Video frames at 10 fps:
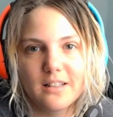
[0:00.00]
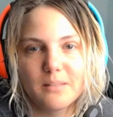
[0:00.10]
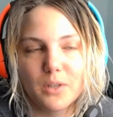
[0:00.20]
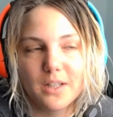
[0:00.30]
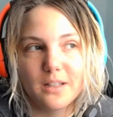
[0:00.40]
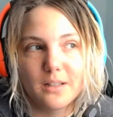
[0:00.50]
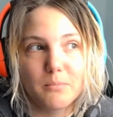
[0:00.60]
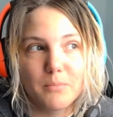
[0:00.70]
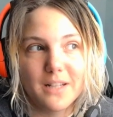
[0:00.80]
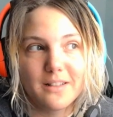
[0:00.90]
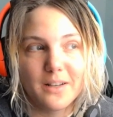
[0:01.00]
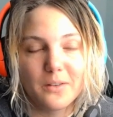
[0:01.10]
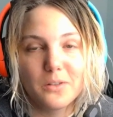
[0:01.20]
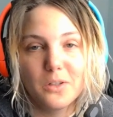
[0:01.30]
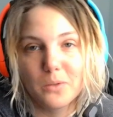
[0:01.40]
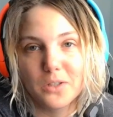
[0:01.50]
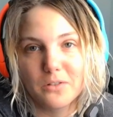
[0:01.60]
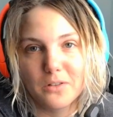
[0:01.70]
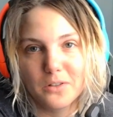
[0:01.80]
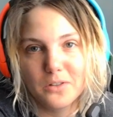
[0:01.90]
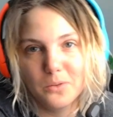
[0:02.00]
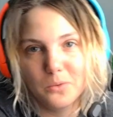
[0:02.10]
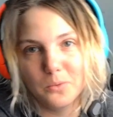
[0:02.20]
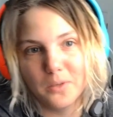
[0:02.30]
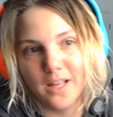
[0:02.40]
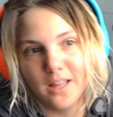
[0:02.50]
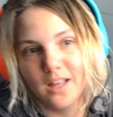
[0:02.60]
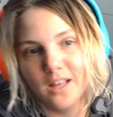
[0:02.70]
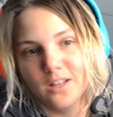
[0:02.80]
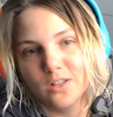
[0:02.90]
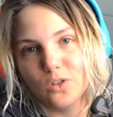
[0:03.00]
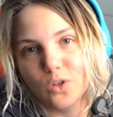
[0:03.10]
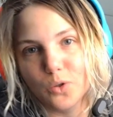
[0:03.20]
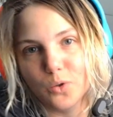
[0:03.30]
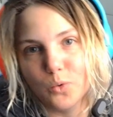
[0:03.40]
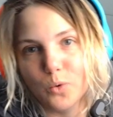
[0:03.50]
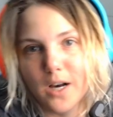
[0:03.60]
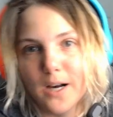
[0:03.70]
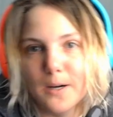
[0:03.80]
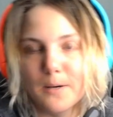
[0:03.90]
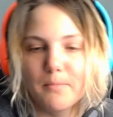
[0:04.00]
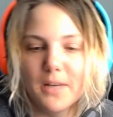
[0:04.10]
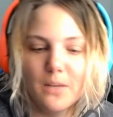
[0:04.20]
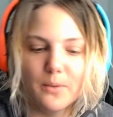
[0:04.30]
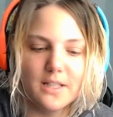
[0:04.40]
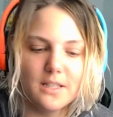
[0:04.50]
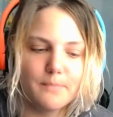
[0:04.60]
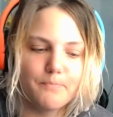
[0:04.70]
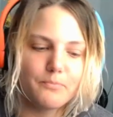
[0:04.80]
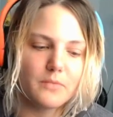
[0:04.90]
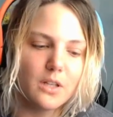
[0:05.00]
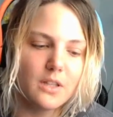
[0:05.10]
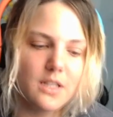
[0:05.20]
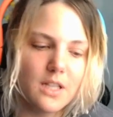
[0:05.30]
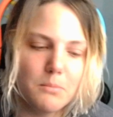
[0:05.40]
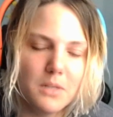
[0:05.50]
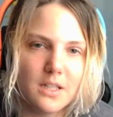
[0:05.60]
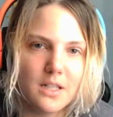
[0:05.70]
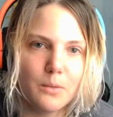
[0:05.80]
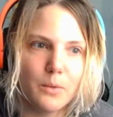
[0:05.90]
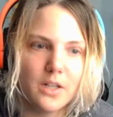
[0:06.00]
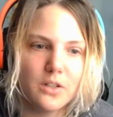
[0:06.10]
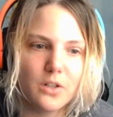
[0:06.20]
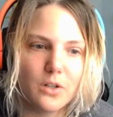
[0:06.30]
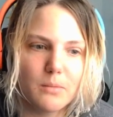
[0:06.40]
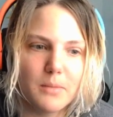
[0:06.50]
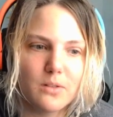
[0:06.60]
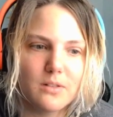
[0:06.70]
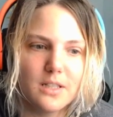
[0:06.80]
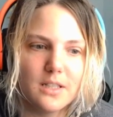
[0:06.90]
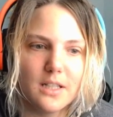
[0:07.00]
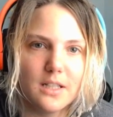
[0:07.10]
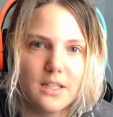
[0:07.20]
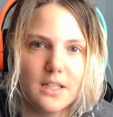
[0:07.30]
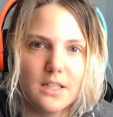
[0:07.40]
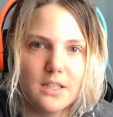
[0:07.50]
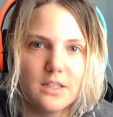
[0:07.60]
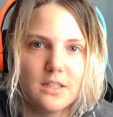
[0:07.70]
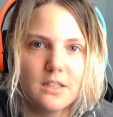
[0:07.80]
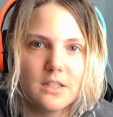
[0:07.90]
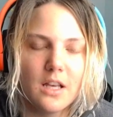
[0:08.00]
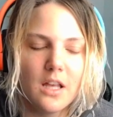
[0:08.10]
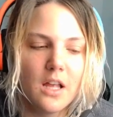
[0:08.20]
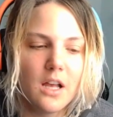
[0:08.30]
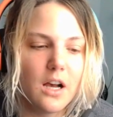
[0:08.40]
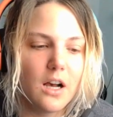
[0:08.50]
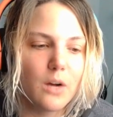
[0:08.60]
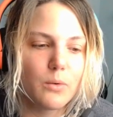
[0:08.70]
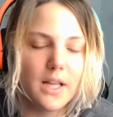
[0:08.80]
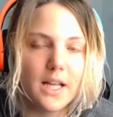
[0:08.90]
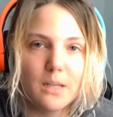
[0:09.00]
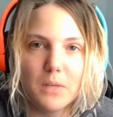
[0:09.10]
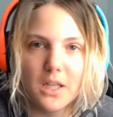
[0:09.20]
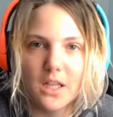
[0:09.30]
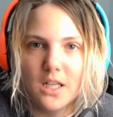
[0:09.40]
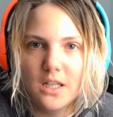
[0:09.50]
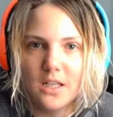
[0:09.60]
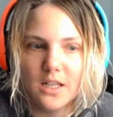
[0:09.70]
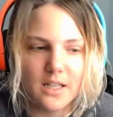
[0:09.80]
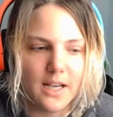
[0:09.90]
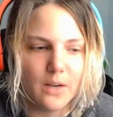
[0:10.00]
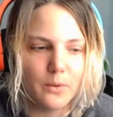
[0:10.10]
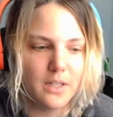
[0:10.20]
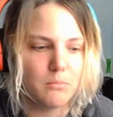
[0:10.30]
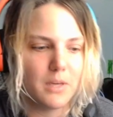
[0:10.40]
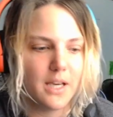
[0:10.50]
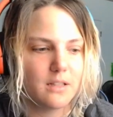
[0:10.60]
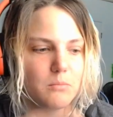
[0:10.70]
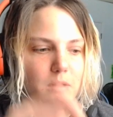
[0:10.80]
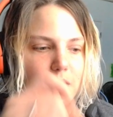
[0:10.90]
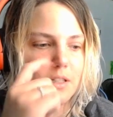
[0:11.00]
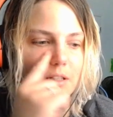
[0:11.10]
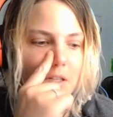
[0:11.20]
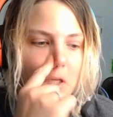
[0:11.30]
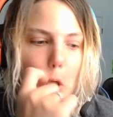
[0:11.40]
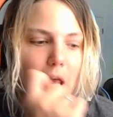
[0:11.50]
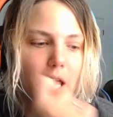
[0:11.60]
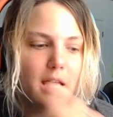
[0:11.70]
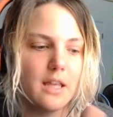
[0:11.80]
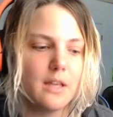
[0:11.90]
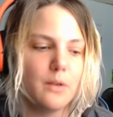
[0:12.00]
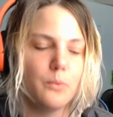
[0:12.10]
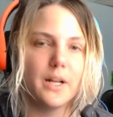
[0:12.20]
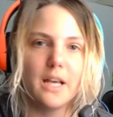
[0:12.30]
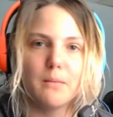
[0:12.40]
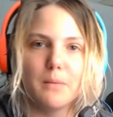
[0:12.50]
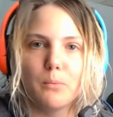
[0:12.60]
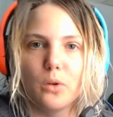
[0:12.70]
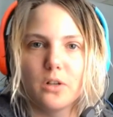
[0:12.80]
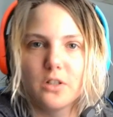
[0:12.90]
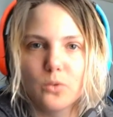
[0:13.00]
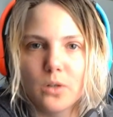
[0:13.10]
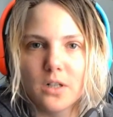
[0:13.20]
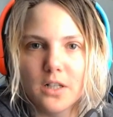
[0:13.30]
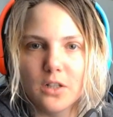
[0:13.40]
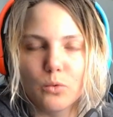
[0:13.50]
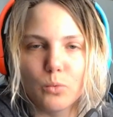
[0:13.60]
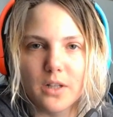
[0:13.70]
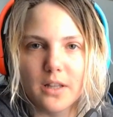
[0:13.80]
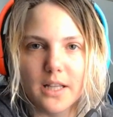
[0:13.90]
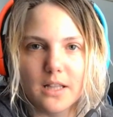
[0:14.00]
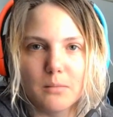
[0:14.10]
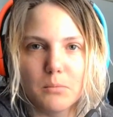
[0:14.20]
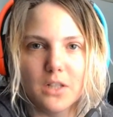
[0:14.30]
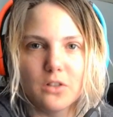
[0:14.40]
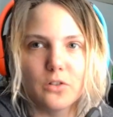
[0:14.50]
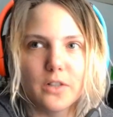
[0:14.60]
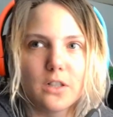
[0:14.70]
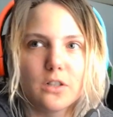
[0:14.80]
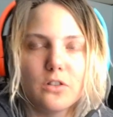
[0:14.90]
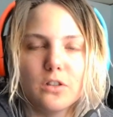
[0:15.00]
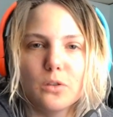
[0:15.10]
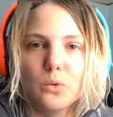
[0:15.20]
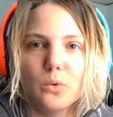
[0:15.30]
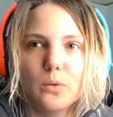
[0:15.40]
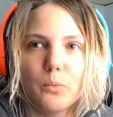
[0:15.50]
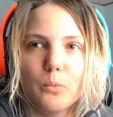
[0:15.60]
putting a pet down, you are strong too. So, anyways, the topic that I wanted to talk about today is reliability and how it impacts me when I have bipolar disorder. It is one of like the biggest triggers to